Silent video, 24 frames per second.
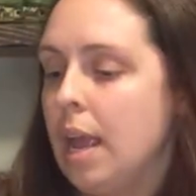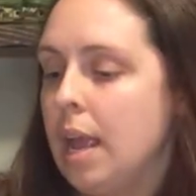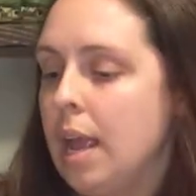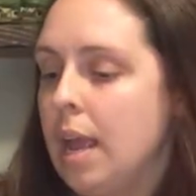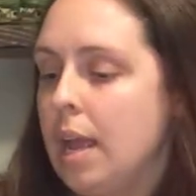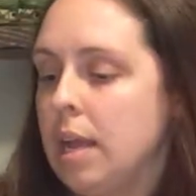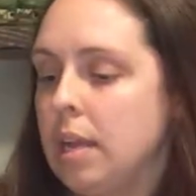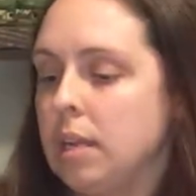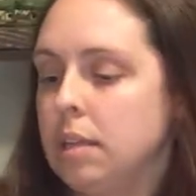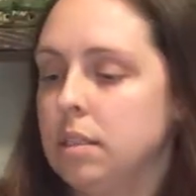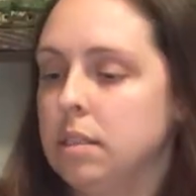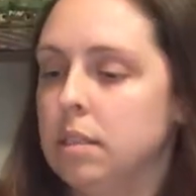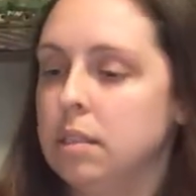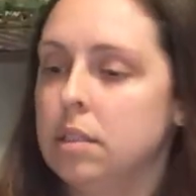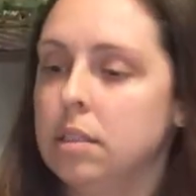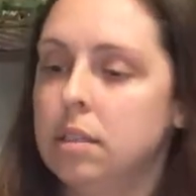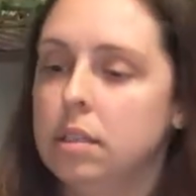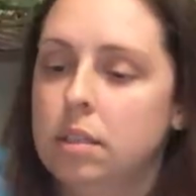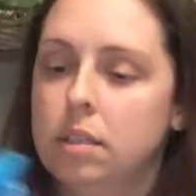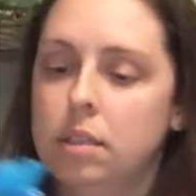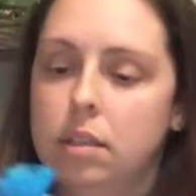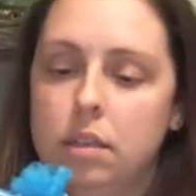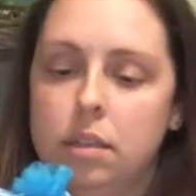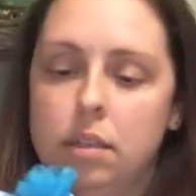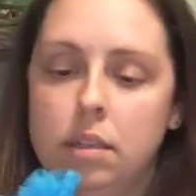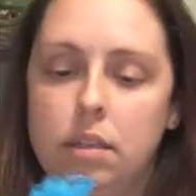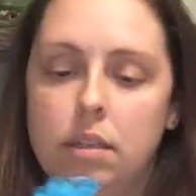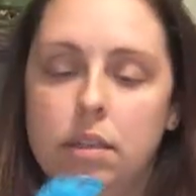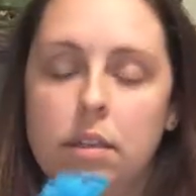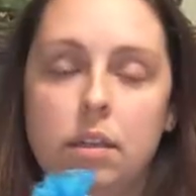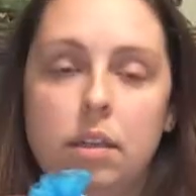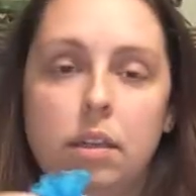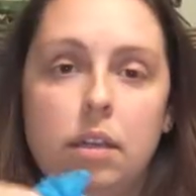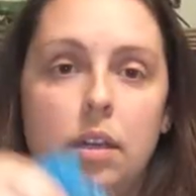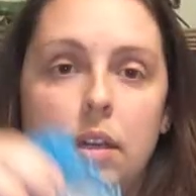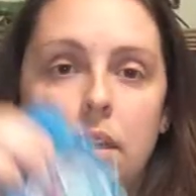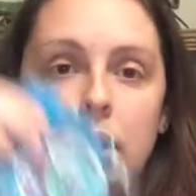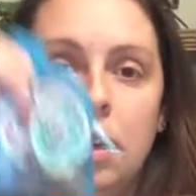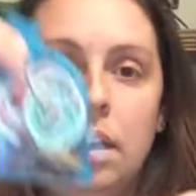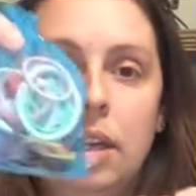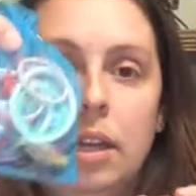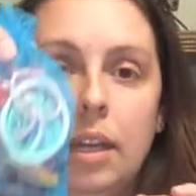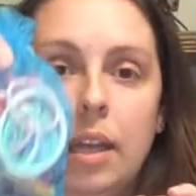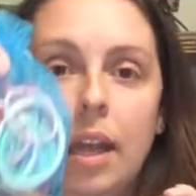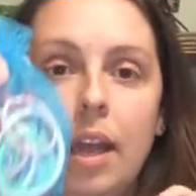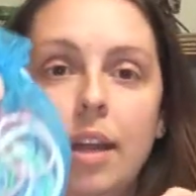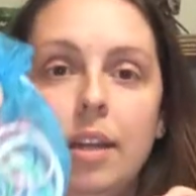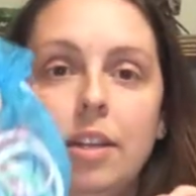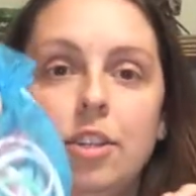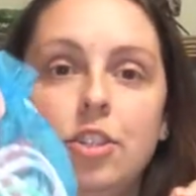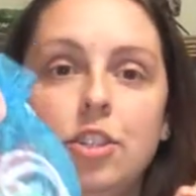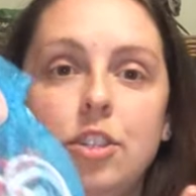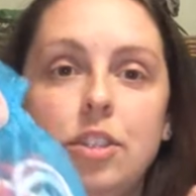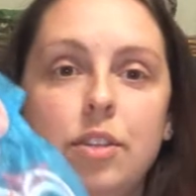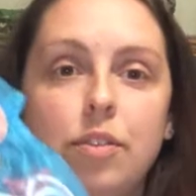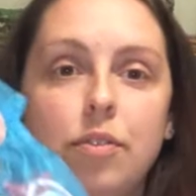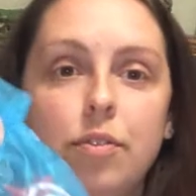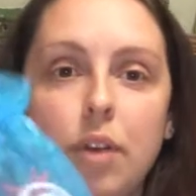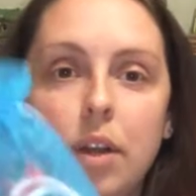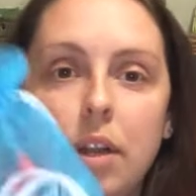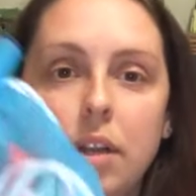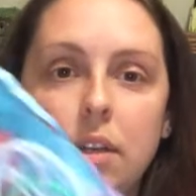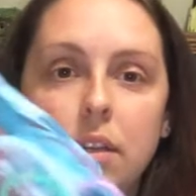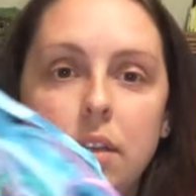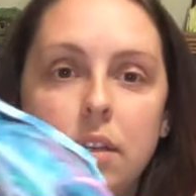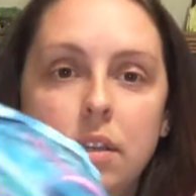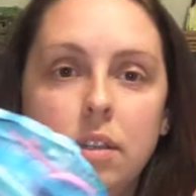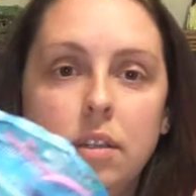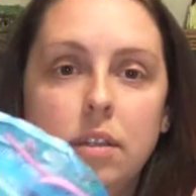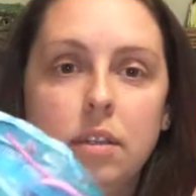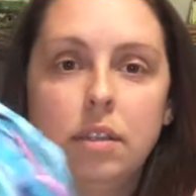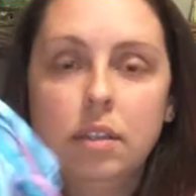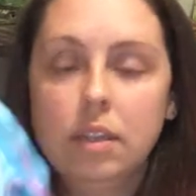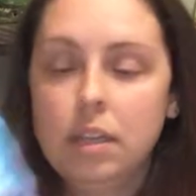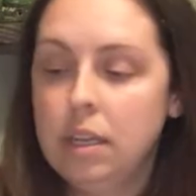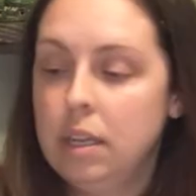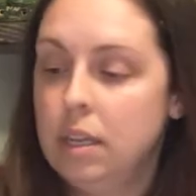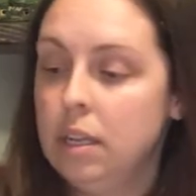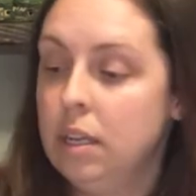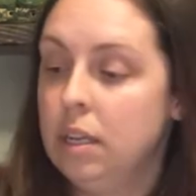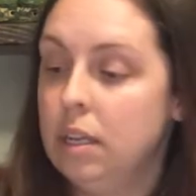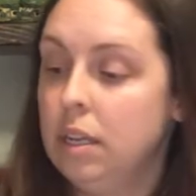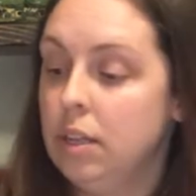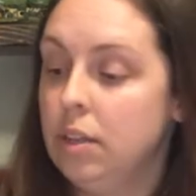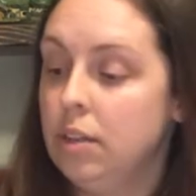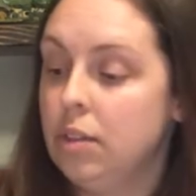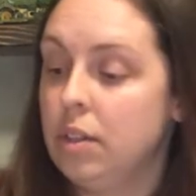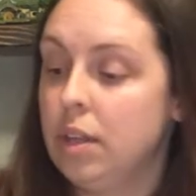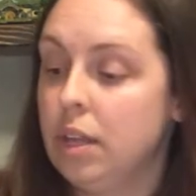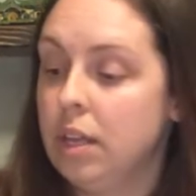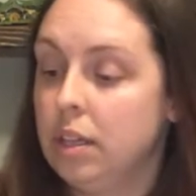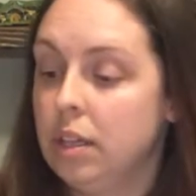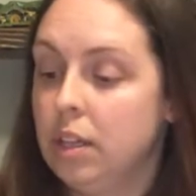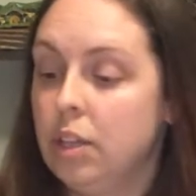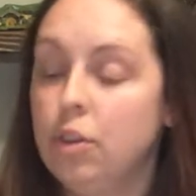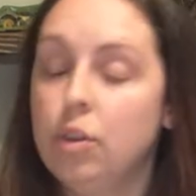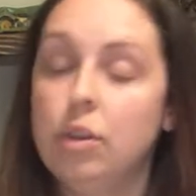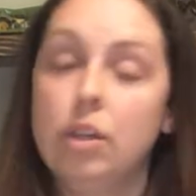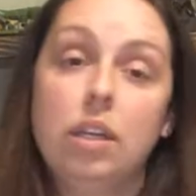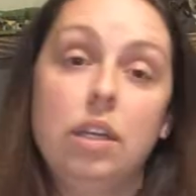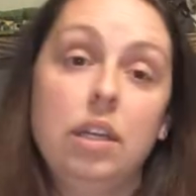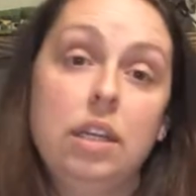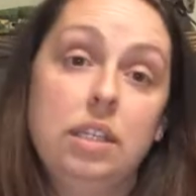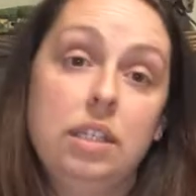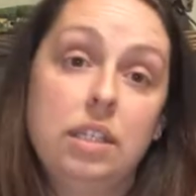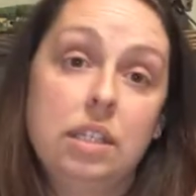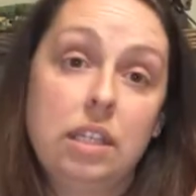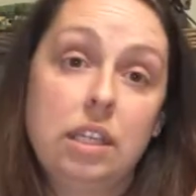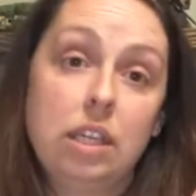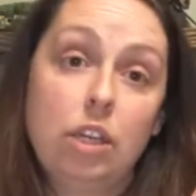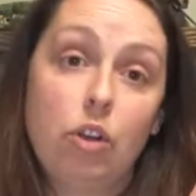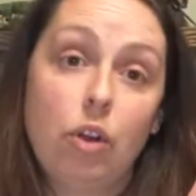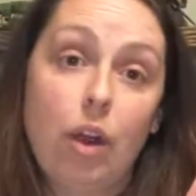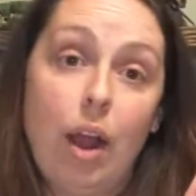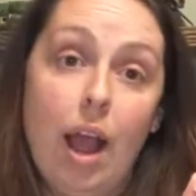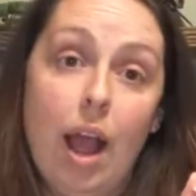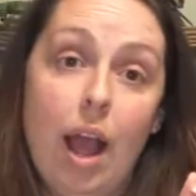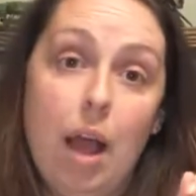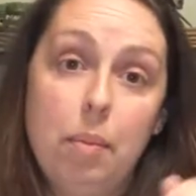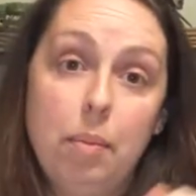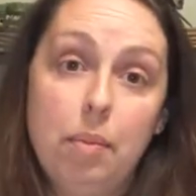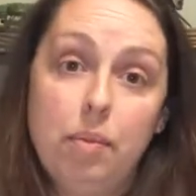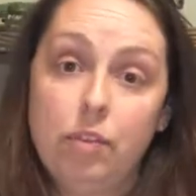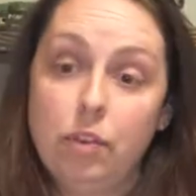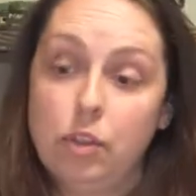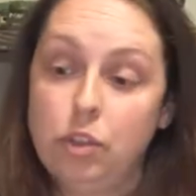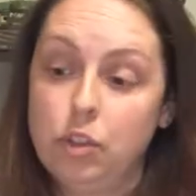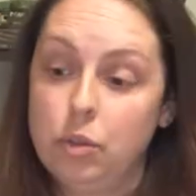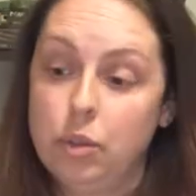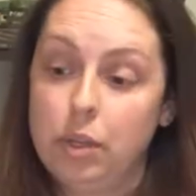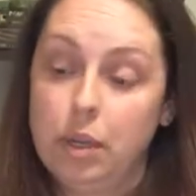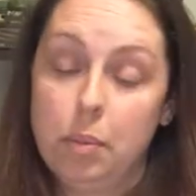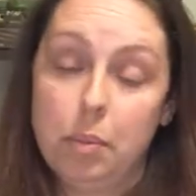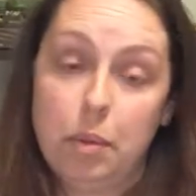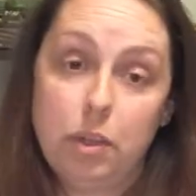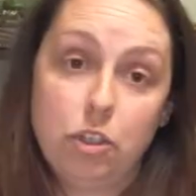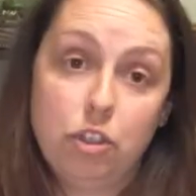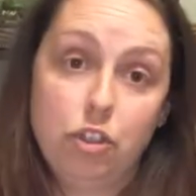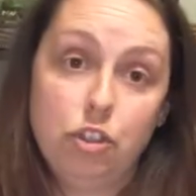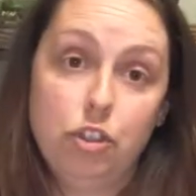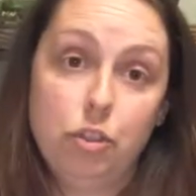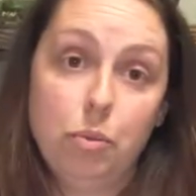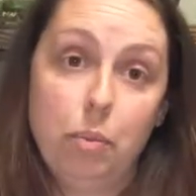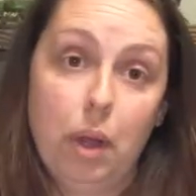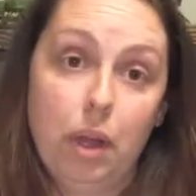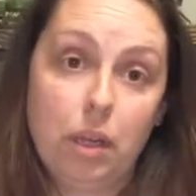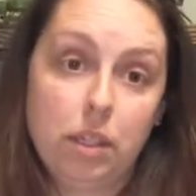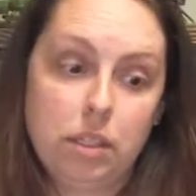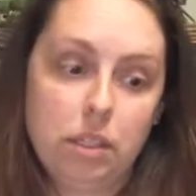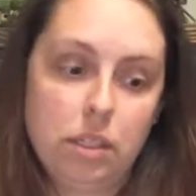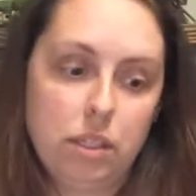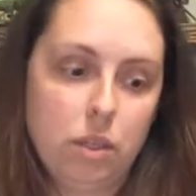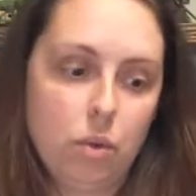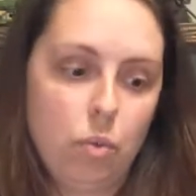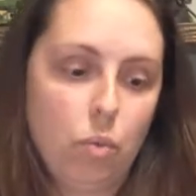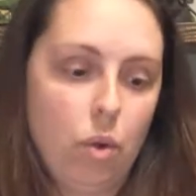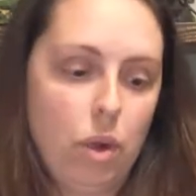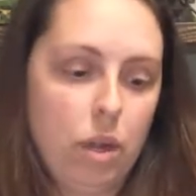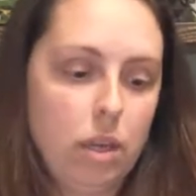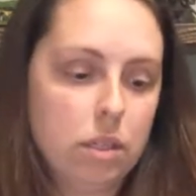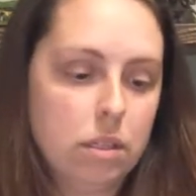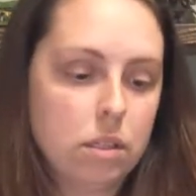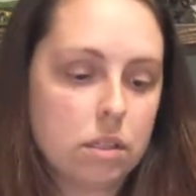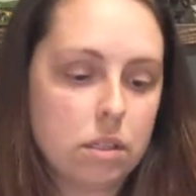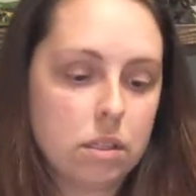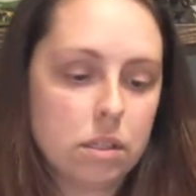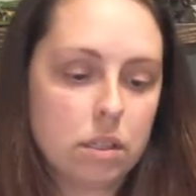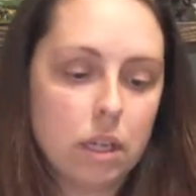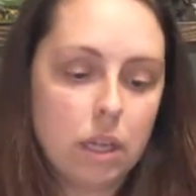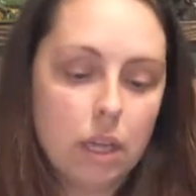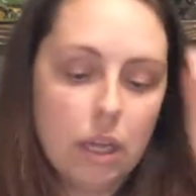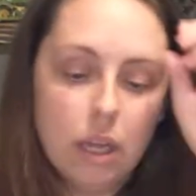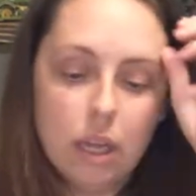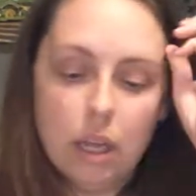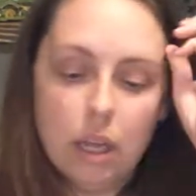And yeah, just a fun thing that you can easily grab if you're doing a bunch of shoe boxes at once.